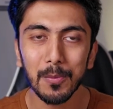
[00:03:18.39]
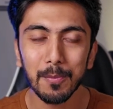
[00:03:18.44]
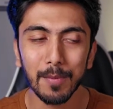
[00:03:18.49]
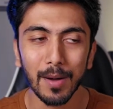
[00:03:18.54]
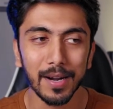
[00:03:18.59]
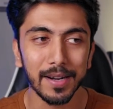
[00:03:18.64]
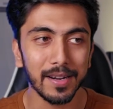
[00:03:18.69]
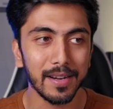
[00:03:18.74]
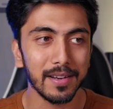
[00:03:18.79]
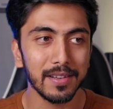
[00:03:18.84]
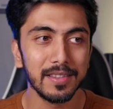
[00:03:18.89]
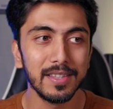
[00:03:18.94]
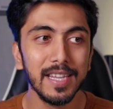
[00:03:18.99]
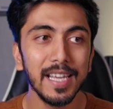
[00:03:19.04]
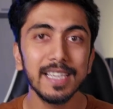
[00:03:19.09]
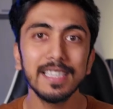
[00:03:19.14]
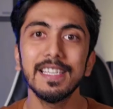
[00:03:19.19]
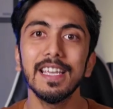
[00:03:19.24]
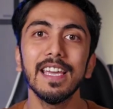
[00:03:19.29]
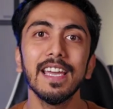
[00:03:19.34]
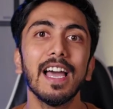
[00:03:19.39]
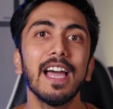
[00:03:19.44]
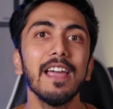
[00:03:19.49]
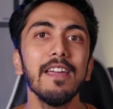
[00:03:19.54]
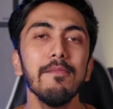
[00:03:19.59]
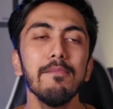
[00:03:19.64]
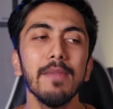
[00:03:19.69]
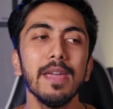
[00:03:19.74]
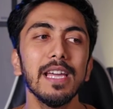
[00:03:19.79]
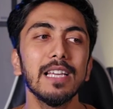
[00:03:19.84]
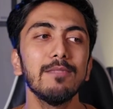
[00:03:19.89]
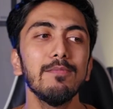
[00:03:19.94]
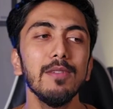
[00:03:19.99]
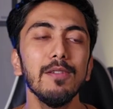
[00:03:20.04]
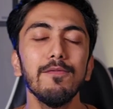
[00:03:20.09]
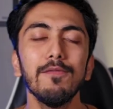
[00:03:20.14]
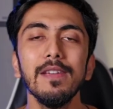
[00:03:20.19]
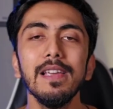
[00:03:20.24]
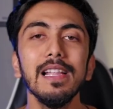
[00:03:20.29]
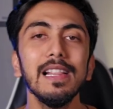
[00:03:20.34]
but this AI makes
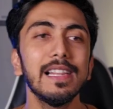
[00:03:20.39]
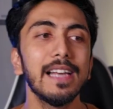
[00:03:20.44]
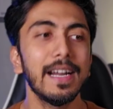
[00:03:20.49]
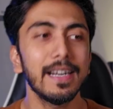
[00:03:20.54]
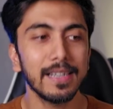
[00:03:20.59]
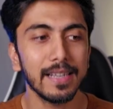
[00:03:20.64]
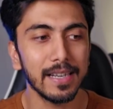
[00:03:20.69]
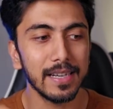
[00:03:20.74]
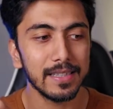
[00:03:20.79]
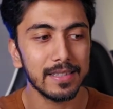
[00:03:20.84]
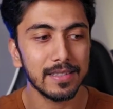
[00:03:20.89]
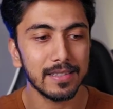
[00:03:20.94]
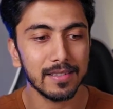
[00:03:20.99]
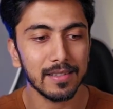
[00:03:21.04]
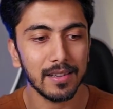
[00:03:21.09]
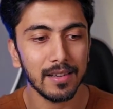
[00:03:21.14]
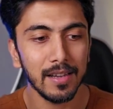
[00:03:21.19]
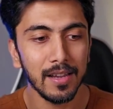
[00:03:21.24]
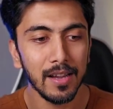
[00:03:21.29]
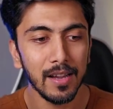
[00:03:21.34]
me feel that it's